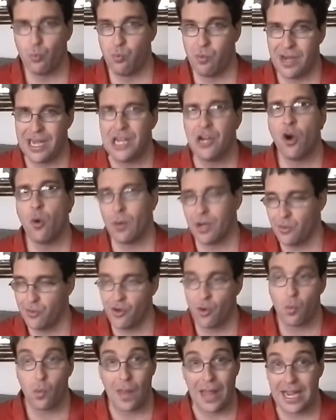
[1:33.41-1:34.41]
We know what you
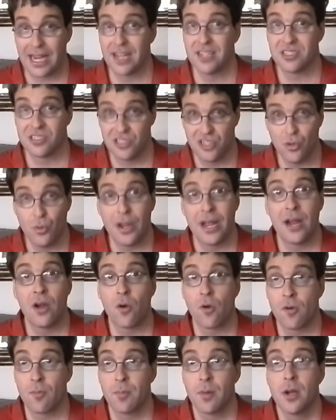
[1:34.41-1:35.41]
don't like us doing,
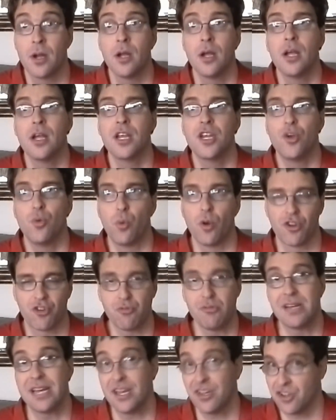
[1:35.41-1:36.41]
or you
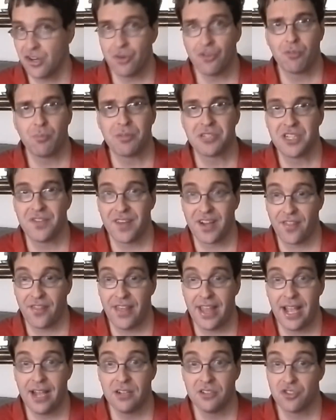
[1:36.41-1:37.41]
wish we didn't do specific
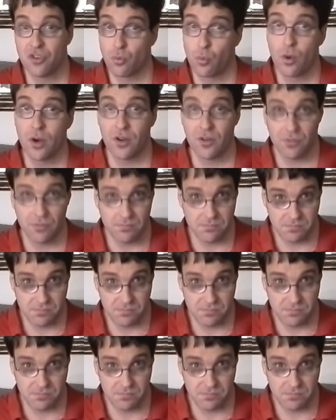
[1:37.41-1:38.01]
things, or weren't,